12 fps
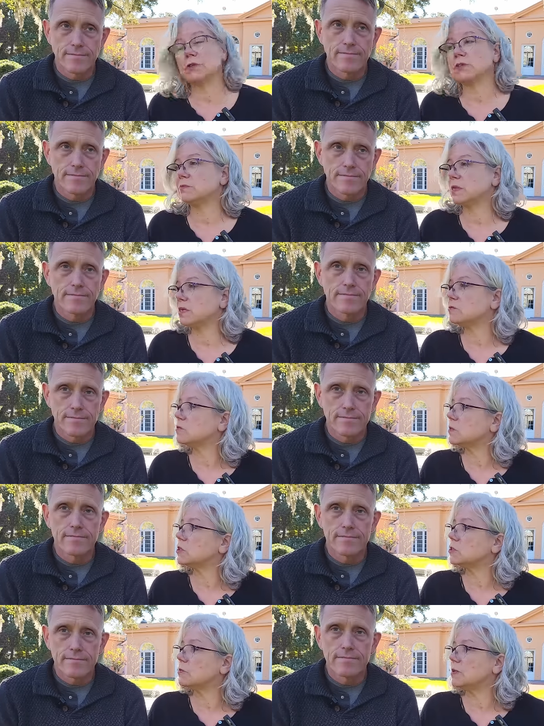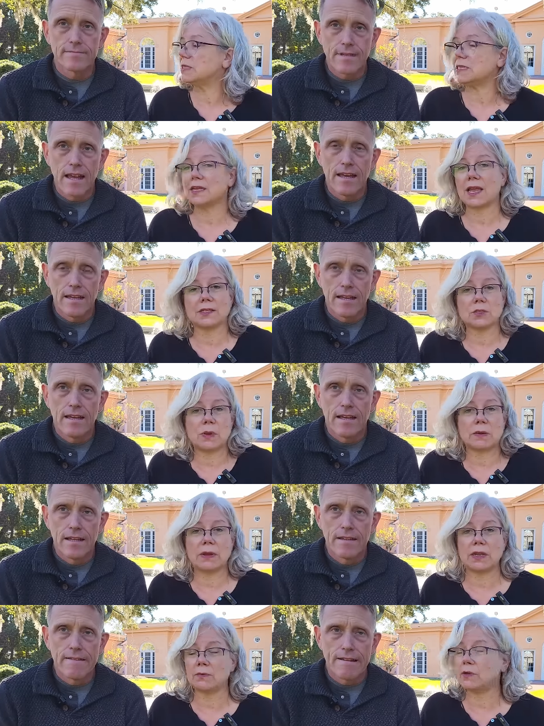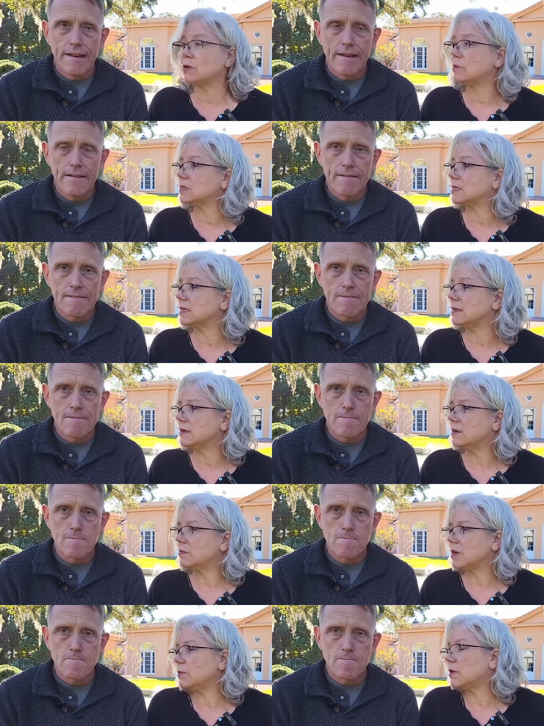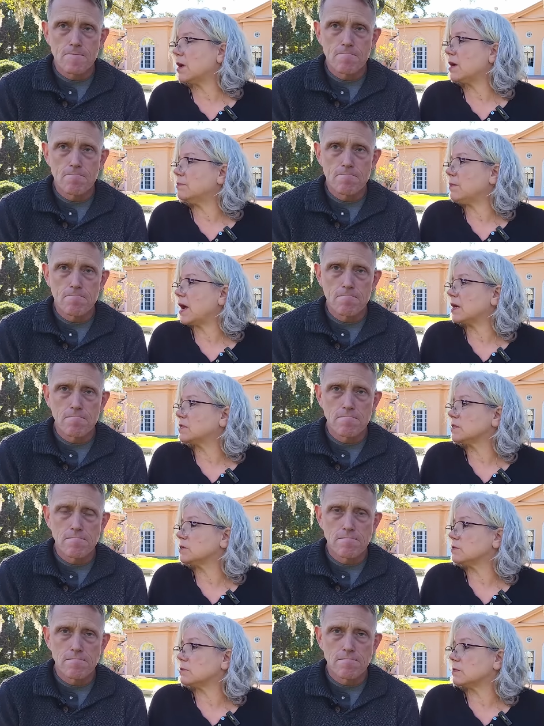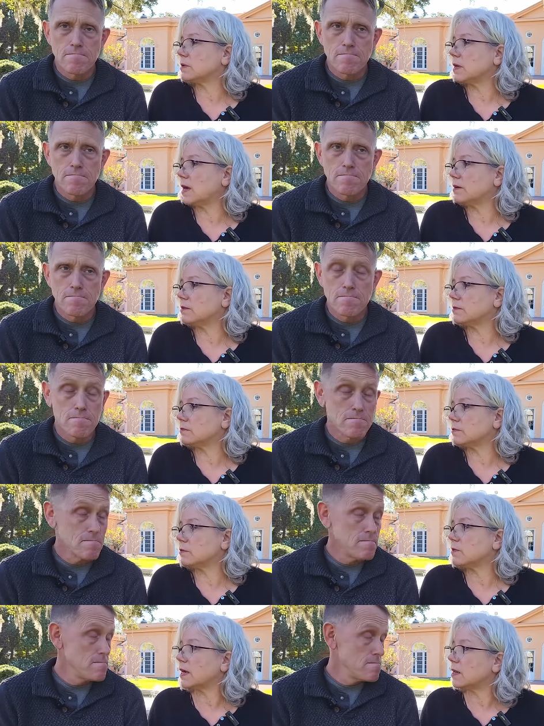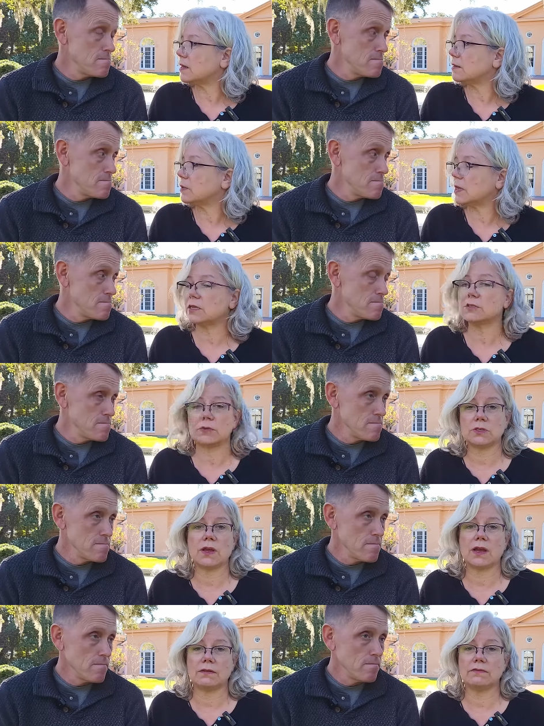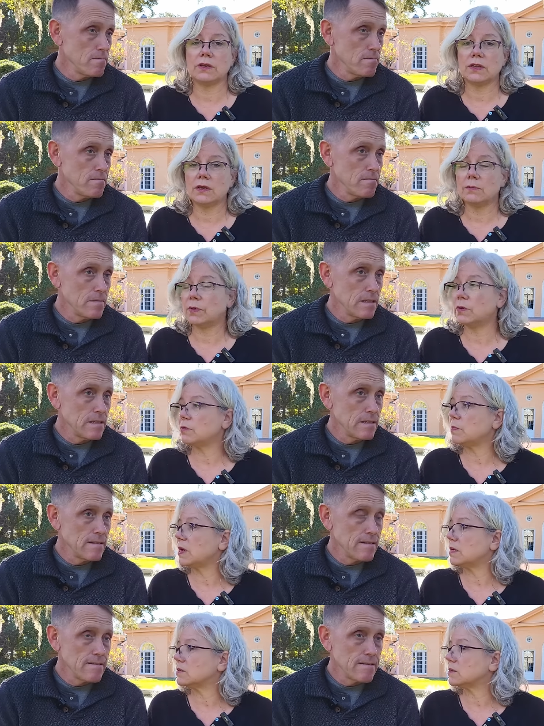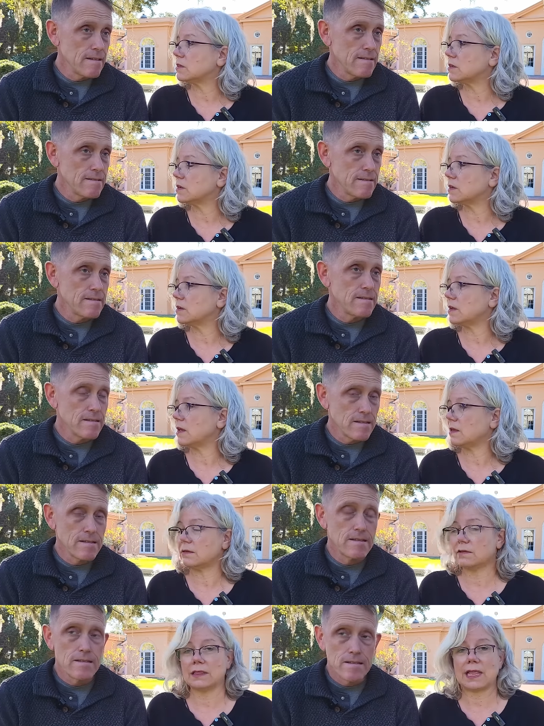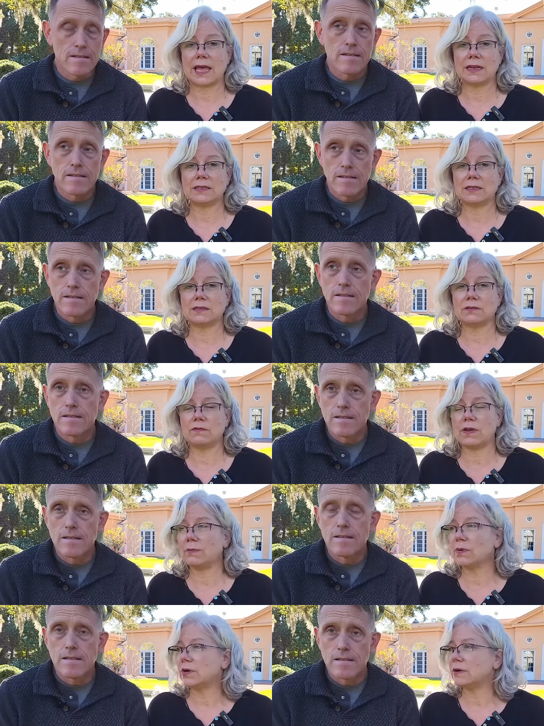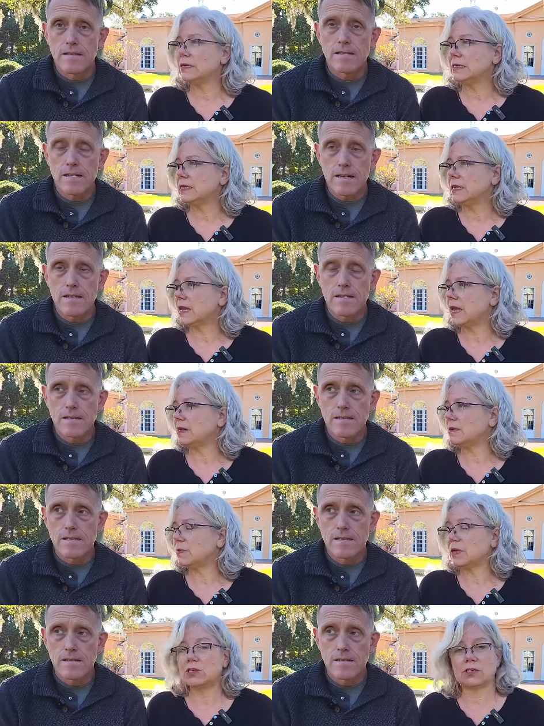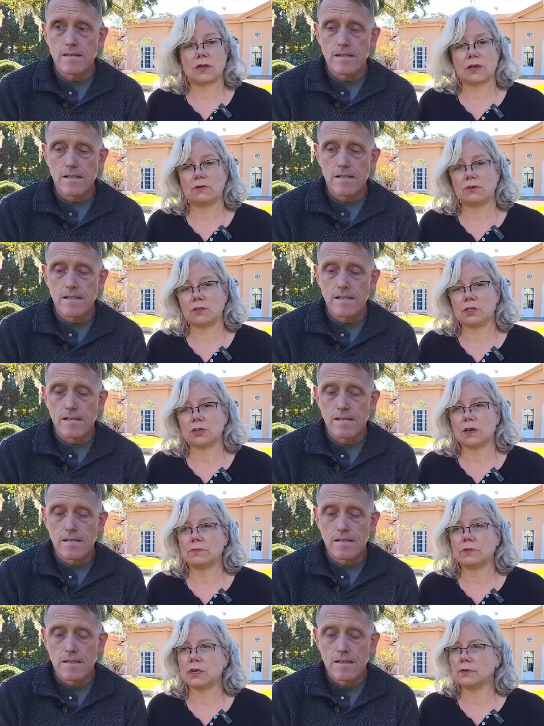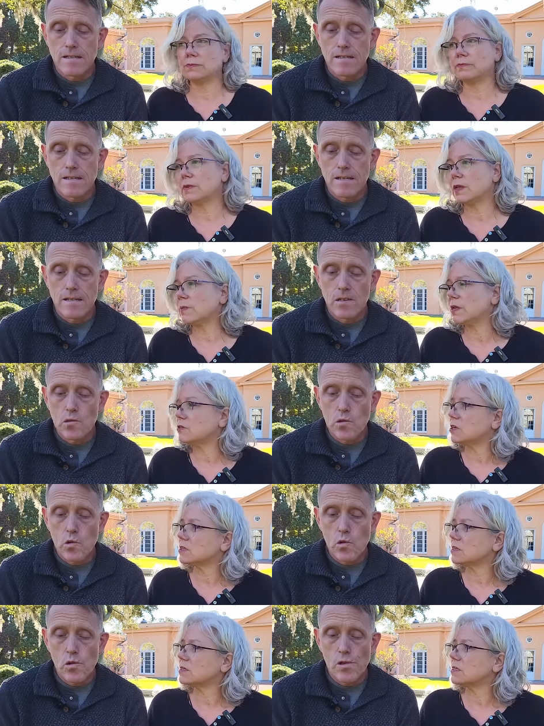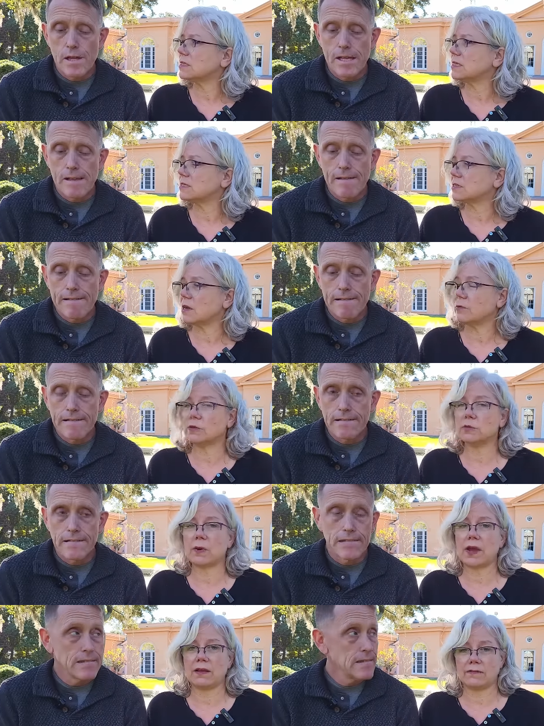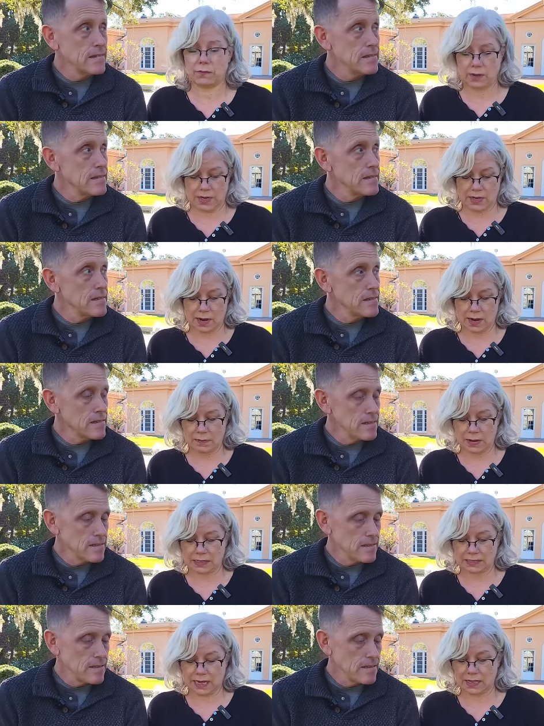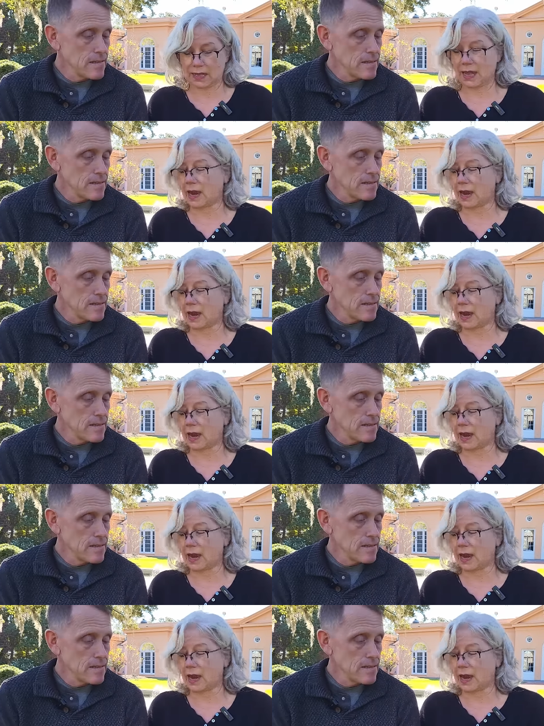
Speaker 1: mostly because we've been so busy. You can't spend money when yeah. you're busy. But it will come back to uh, for a reckoning because we do have boat repairs that are going to land in November yeah. and a big sh- a grocery shop. So it'll be interesting to see as time goes by if we can kind of maintain